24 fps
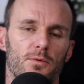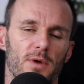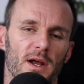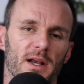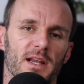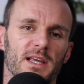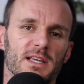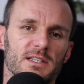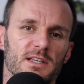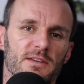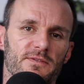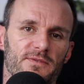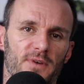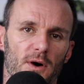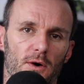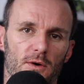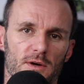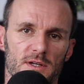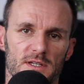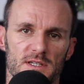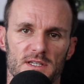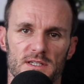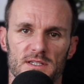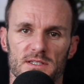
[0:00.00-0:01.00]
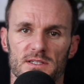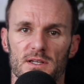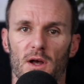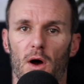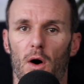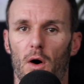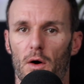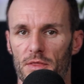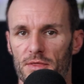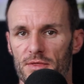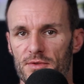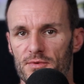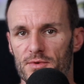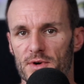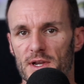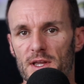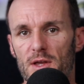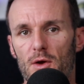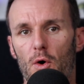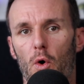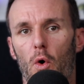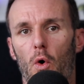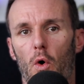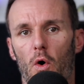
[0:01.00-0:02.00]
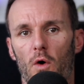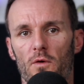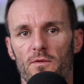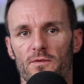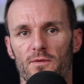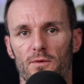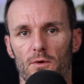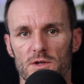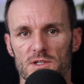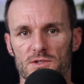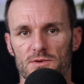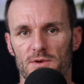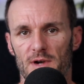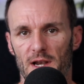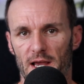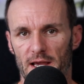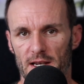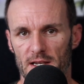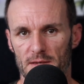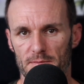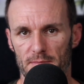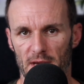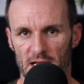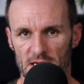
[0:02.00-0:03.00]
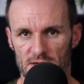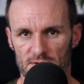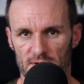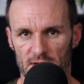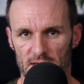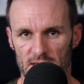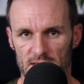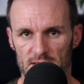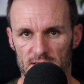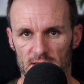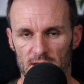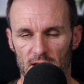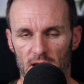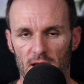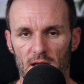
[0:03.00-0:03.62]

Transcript: Easy focuses on three core force-related metrics.